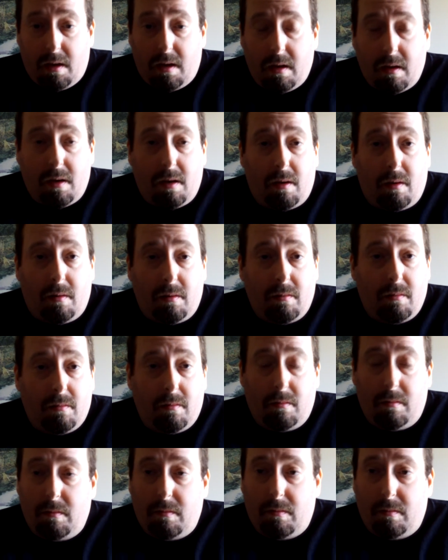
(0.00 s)
you know,
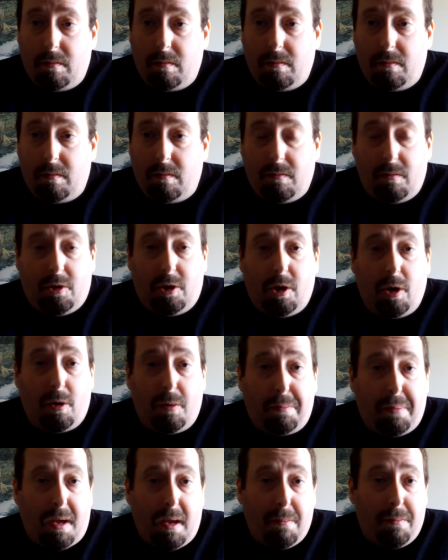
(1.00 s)

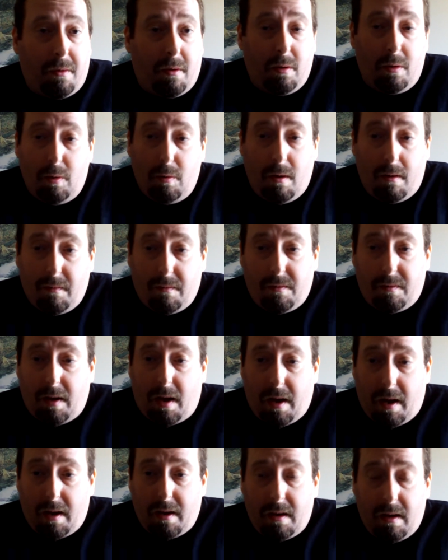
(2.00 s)
show people who
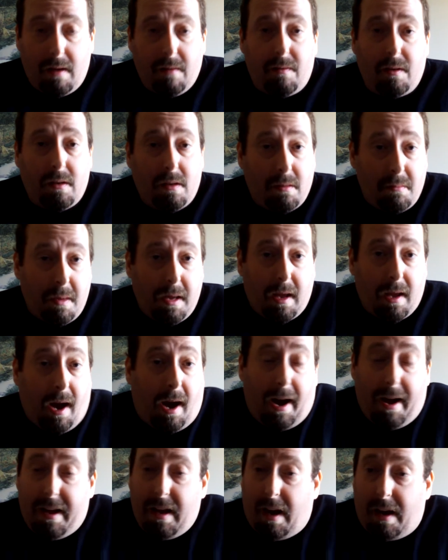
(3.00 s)
have given to me.
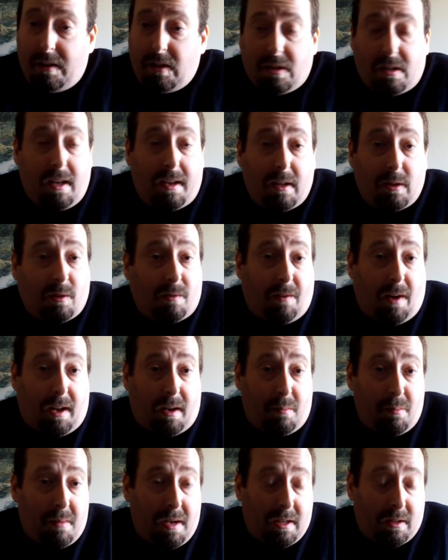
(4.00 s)
I just think it's
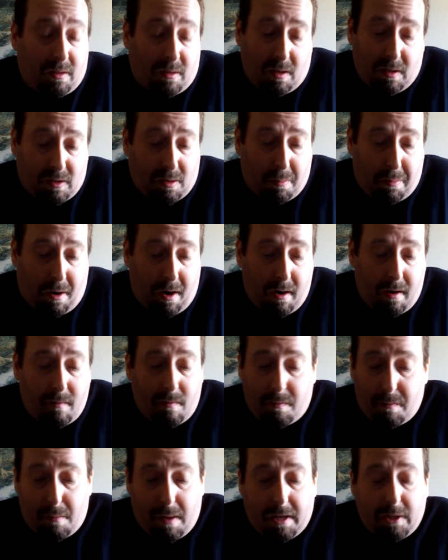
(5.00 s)
fun. It's a part
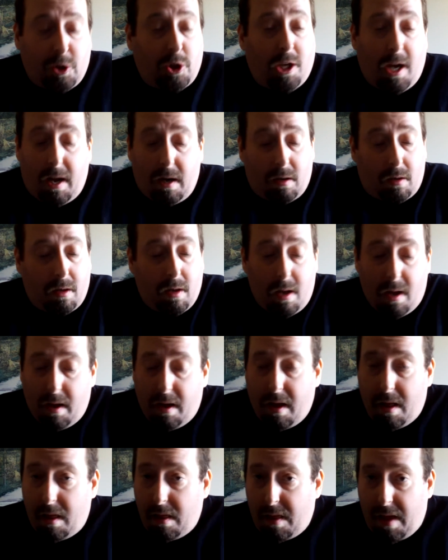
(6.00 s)
of my channel
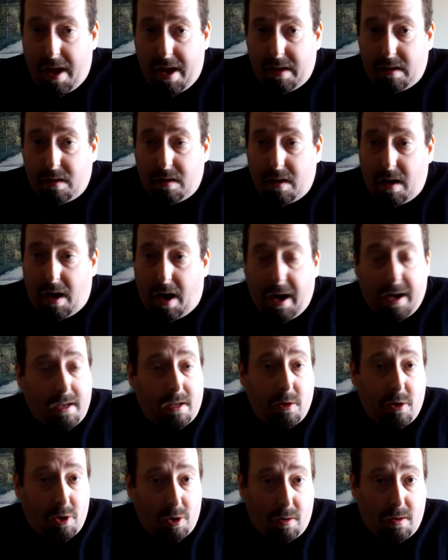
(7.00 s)
that I
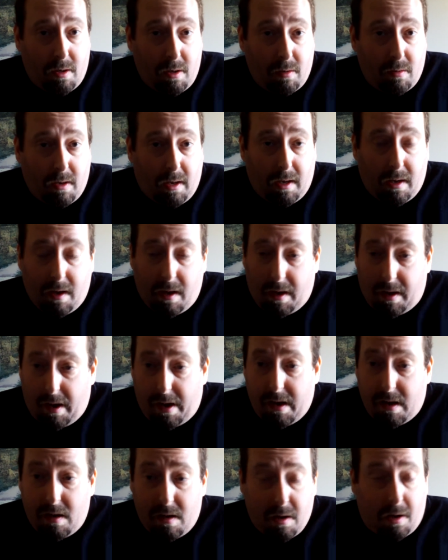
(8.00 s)
enjoy doing.
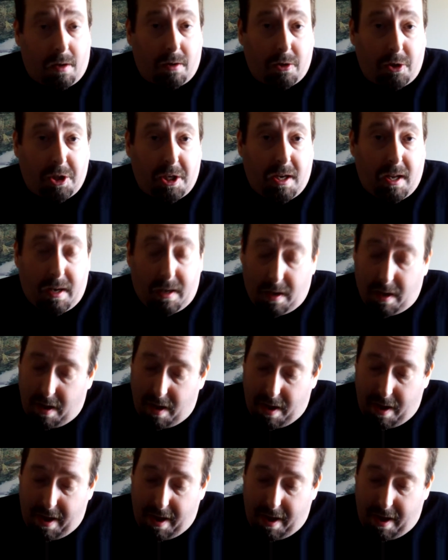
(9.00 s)
I indulge in it,